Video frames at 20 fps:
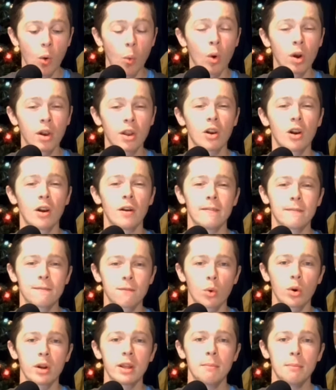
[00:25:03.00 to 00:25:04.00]

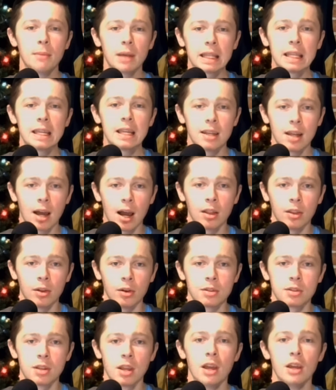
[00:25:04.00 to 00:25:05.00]
$140 million
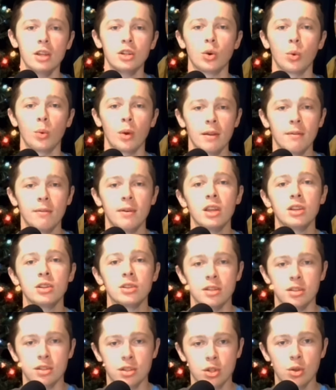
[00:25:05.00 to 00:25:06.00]
to
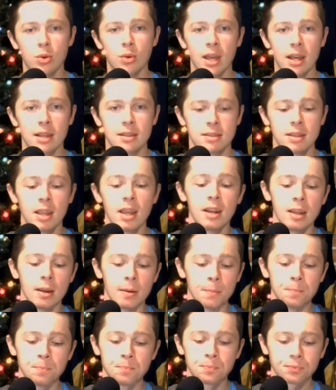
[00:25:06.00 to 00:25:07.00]
renovations to that
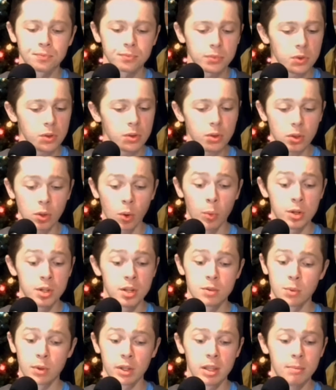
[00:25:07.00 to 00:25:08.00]
stadium, which
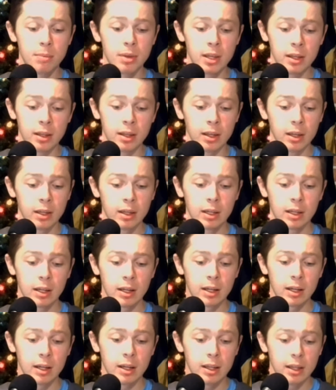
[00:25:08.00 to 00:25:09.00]
is really big.
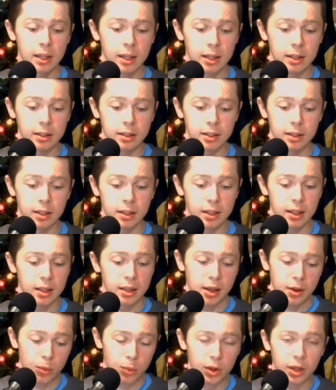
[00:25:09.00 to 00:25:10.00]
And
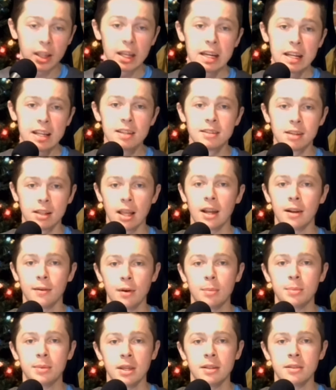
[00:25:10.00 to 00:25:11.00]
it really needs a lot of
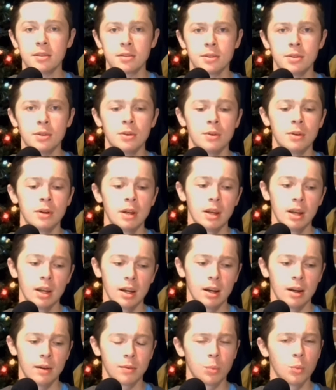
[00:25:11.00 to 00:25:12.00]
updates too.
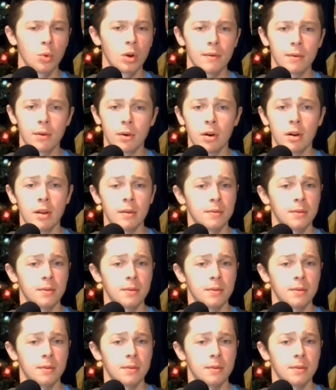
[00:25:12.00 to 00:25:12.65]
From what I've heard,